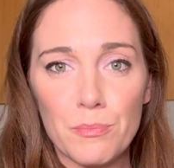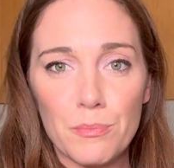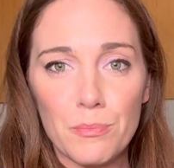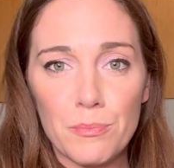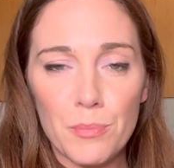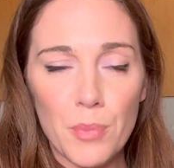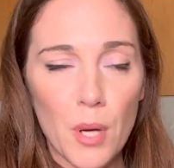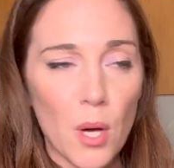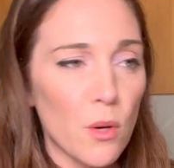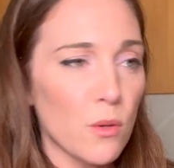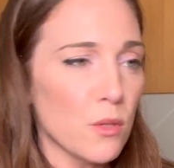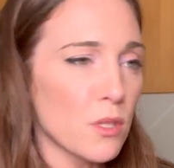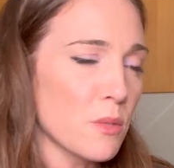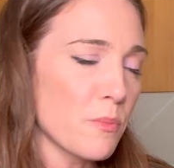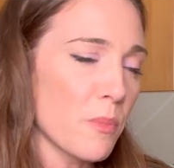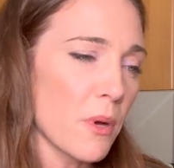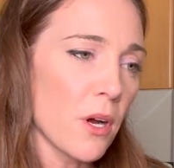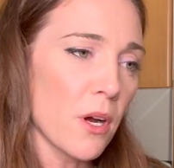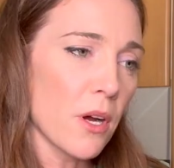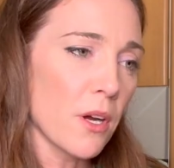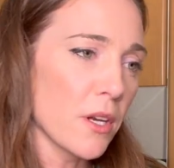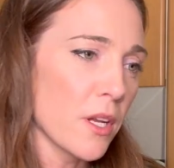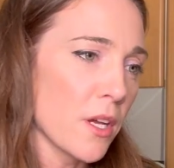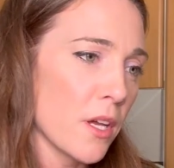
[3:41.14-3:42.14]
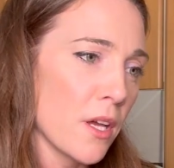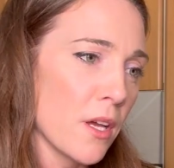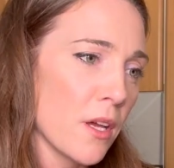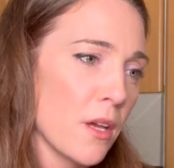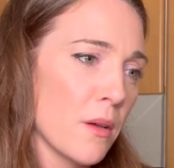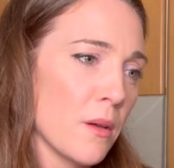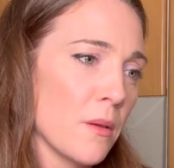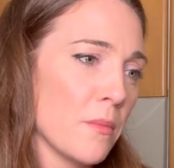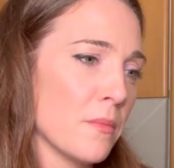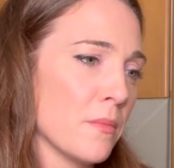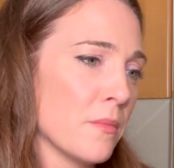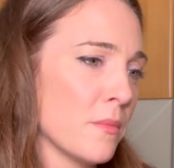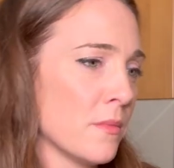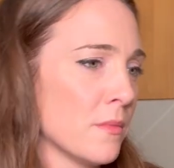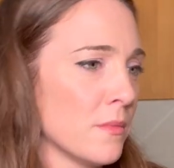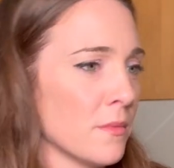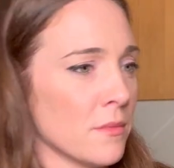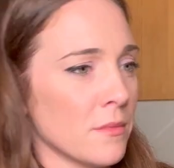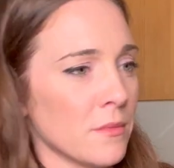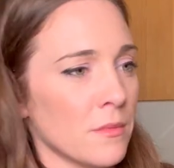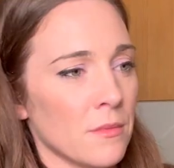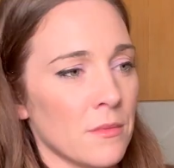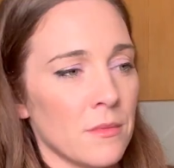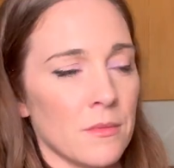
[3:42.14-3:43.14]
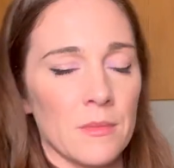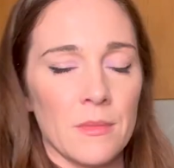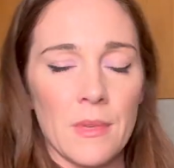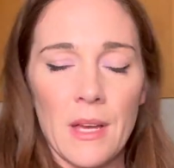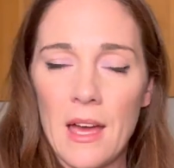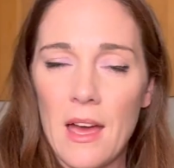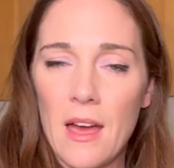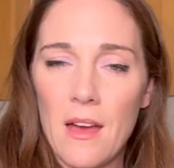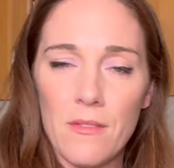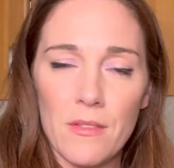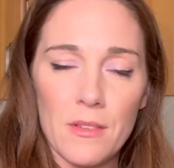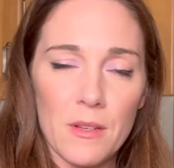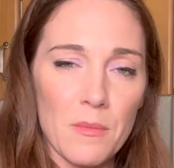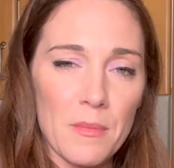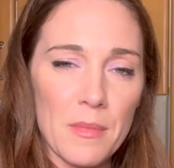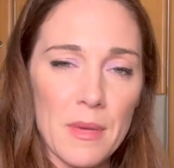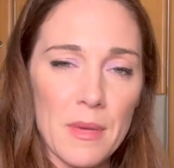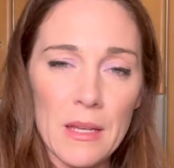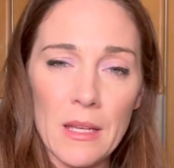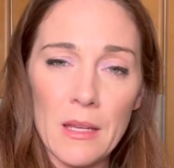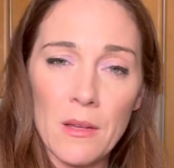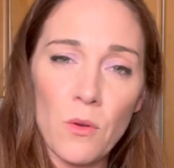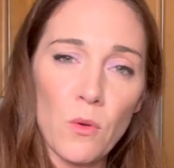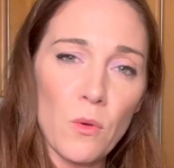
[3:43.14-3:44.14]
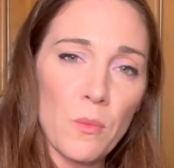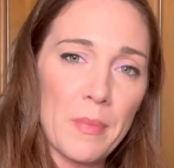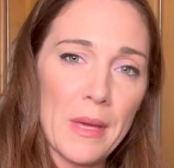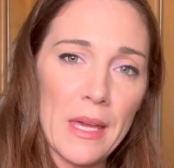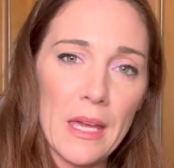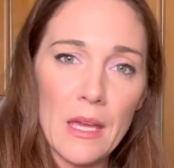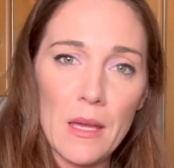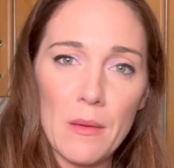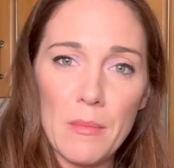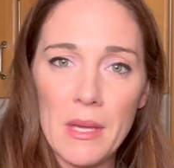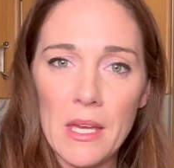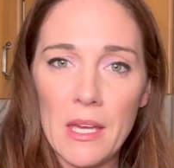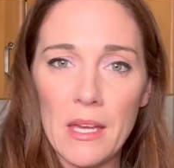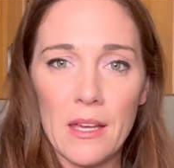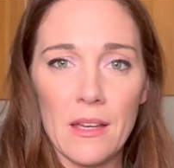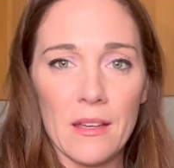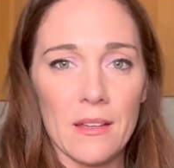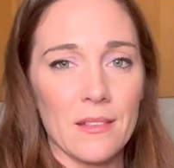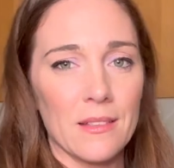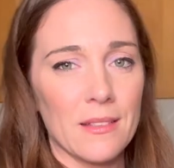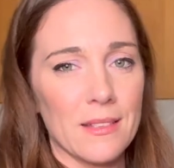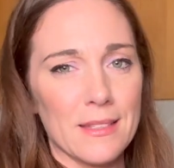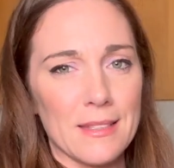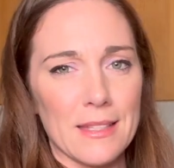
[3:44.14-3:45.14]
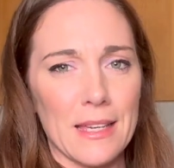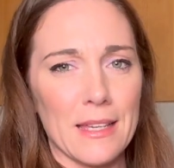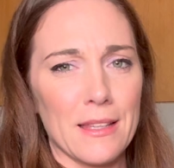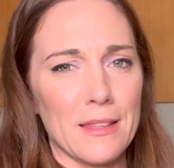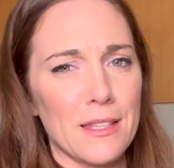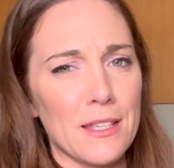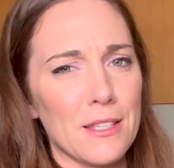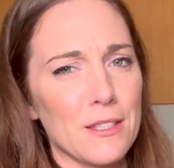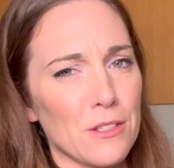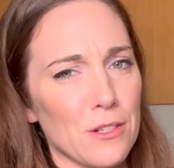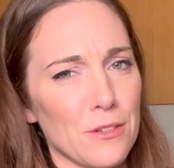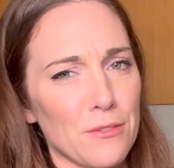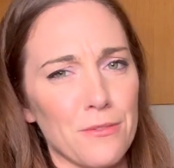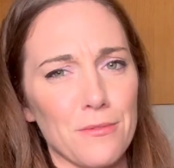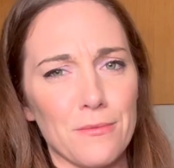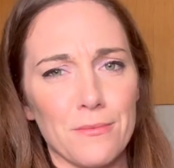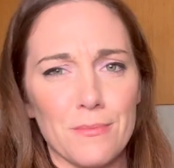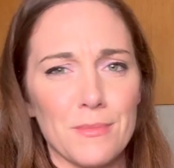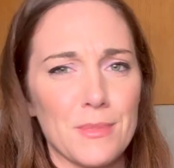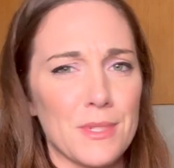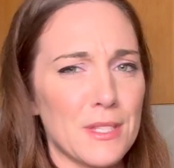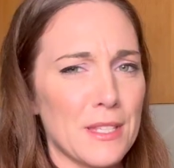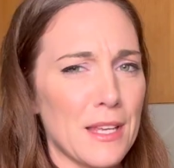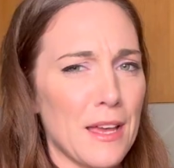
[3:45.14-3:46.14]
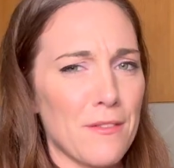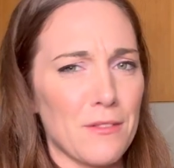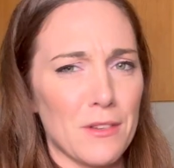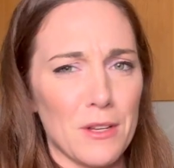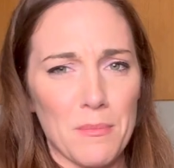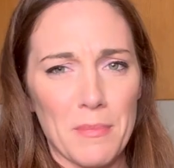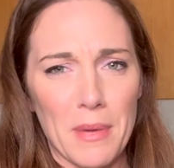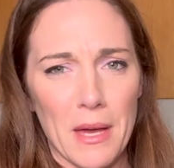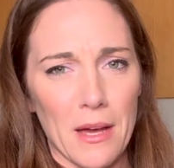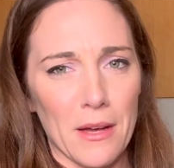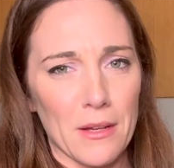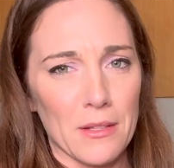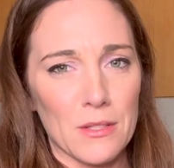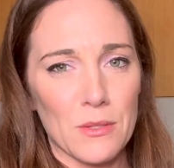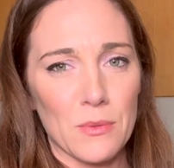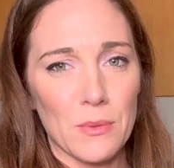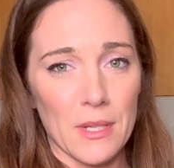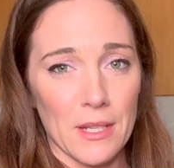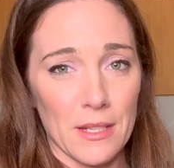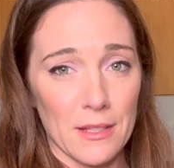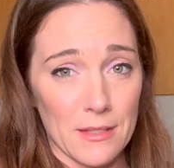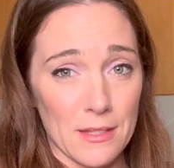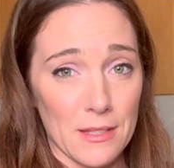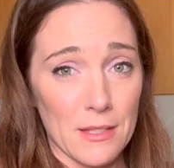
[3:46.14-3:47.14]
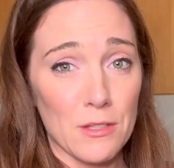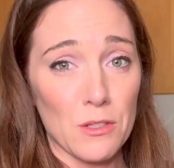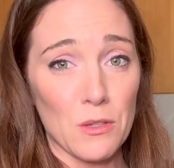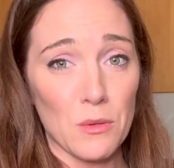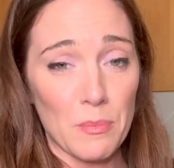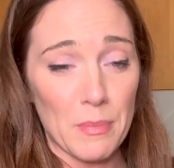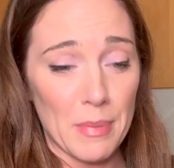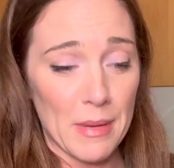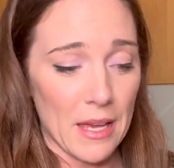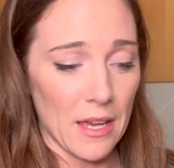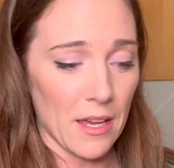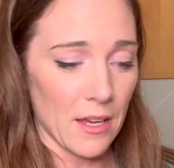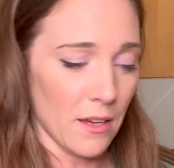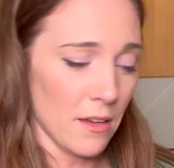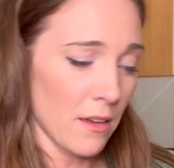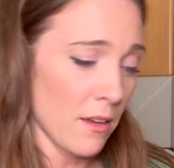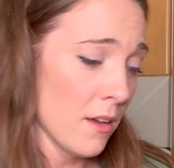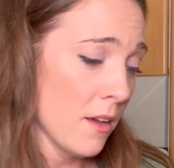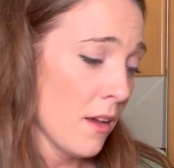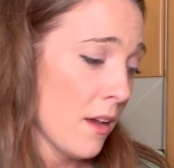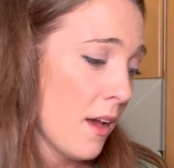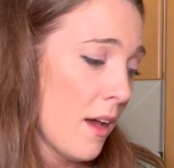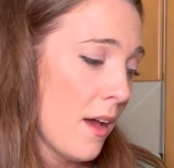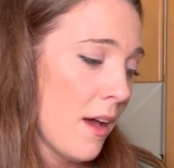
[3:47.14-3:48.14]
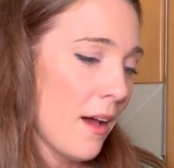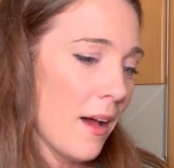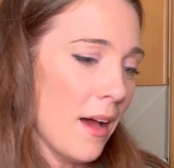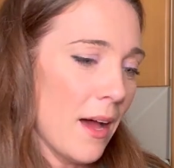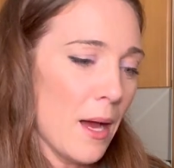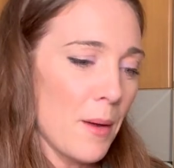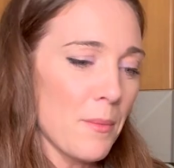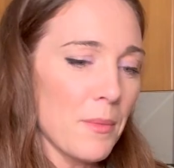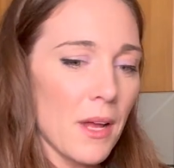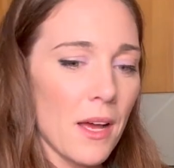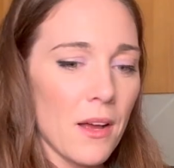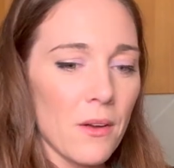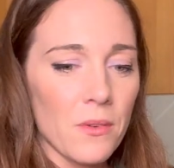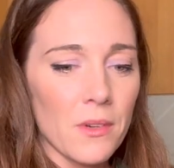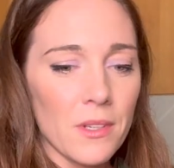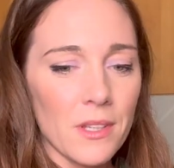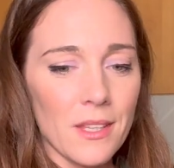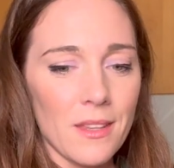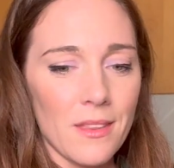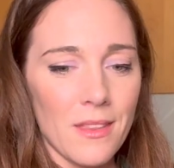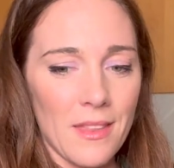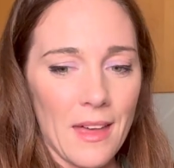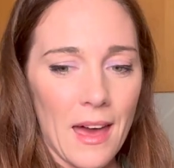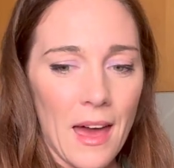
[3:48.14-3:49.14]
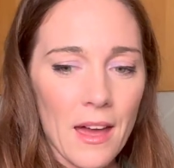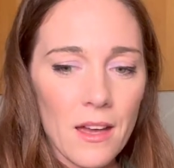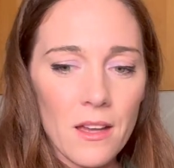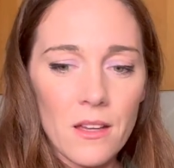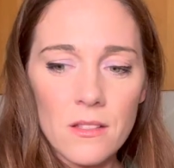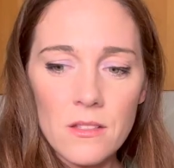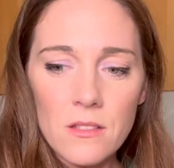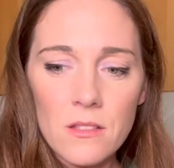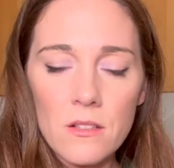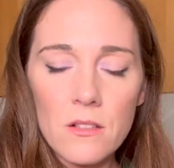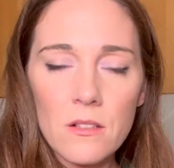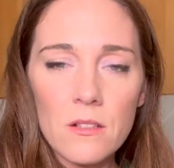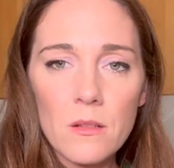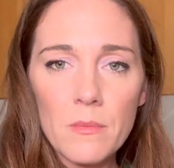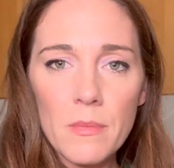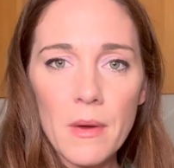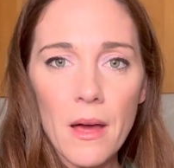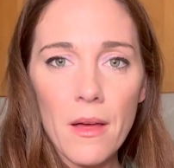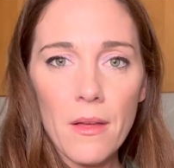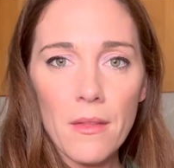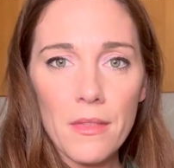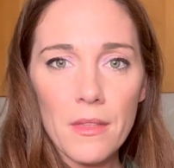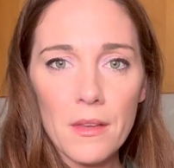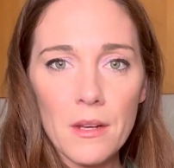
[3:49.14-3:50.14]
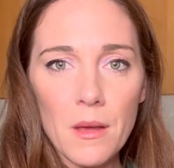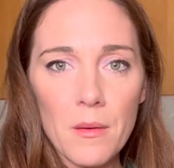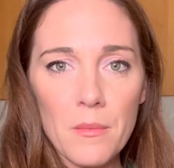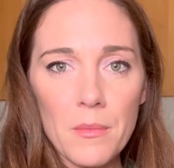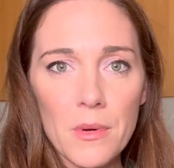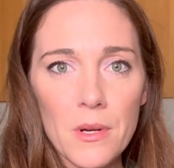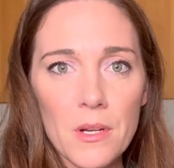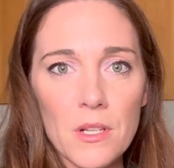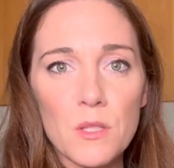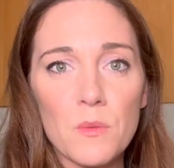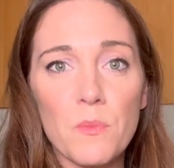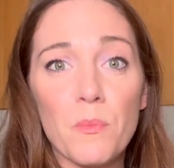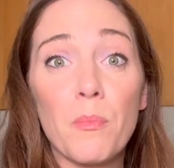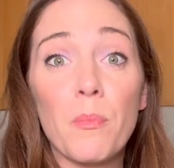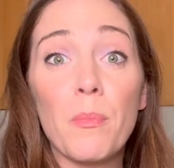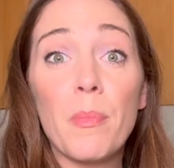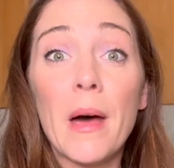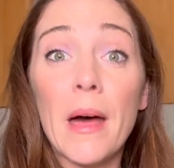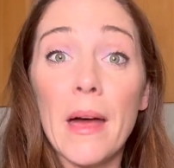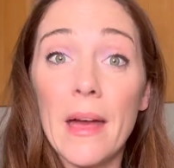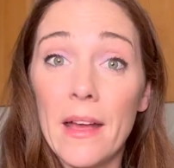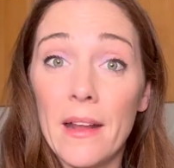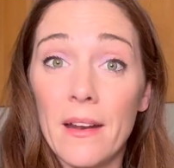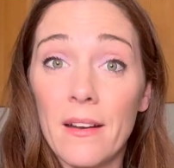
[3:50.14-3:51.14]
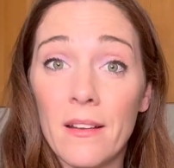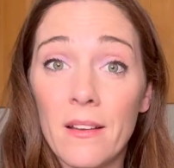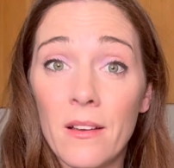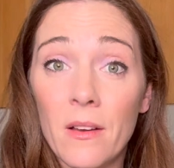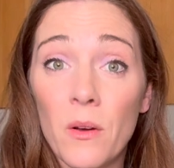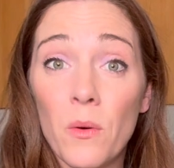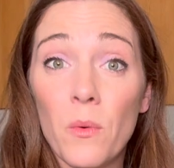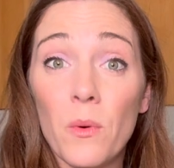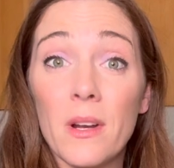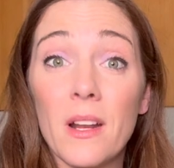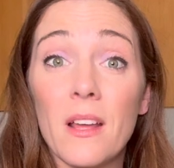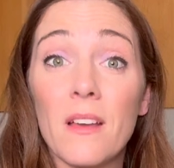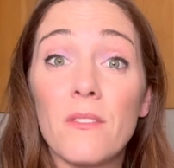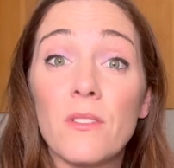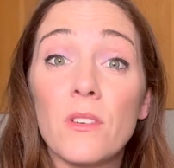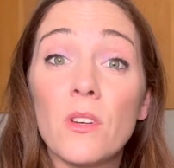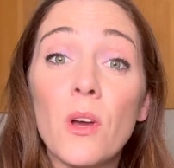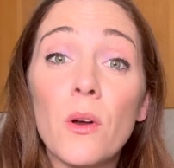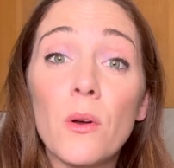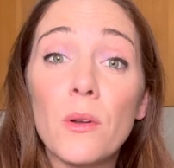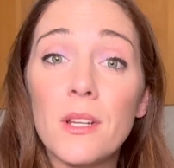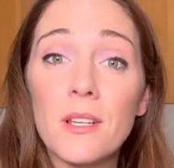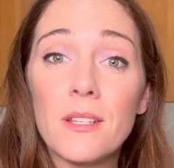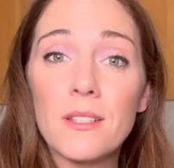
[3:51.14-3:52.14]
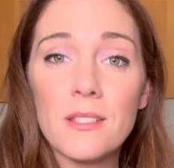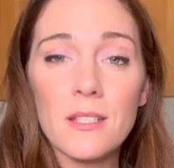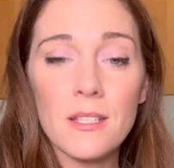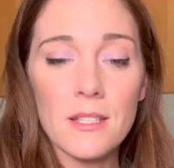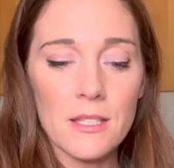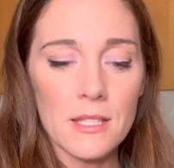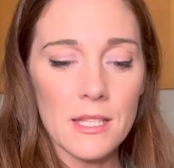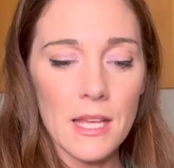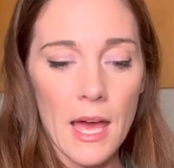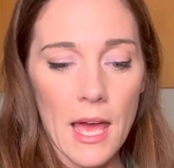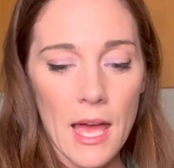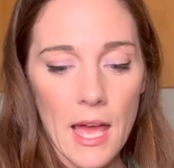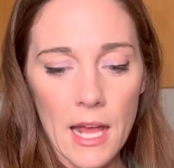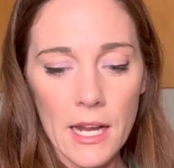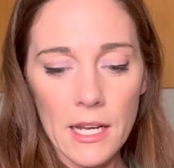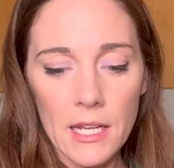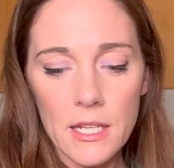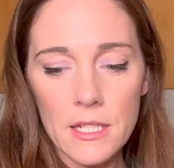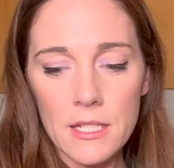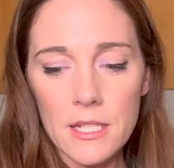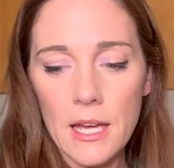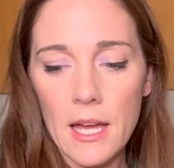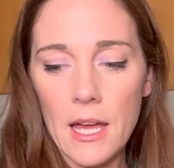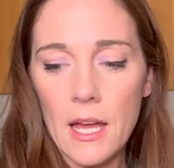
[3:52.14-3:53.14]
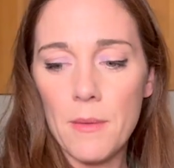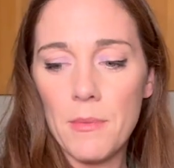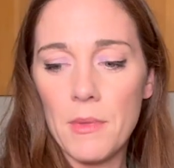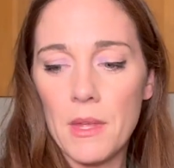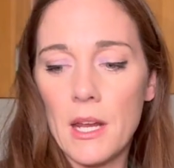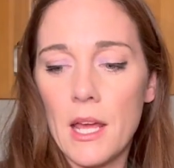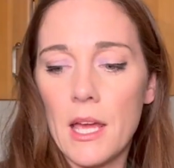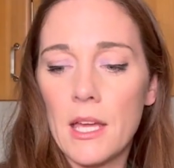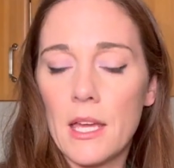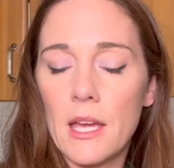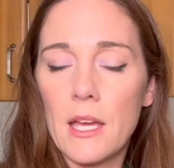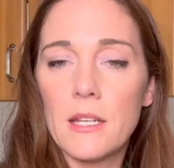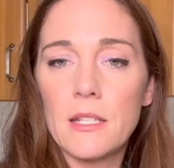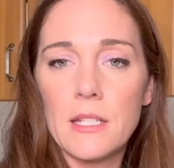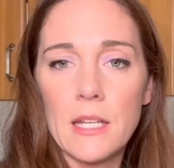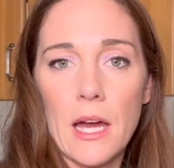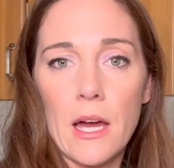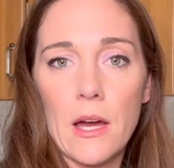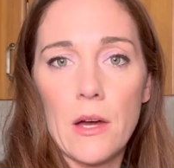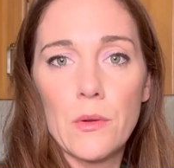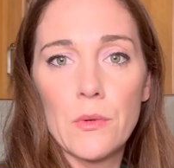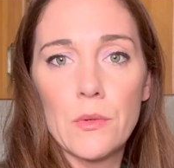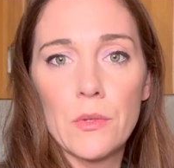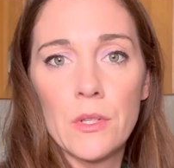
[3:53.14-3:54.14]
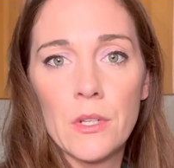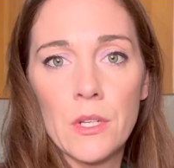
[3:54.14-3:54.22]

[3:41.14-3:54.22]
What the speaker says: postpartum, having a big old baby. It's like, these are 70-pound swings. These are big. I'm not really that concerned about the numbers, but what I've noticed is that anytime that I get down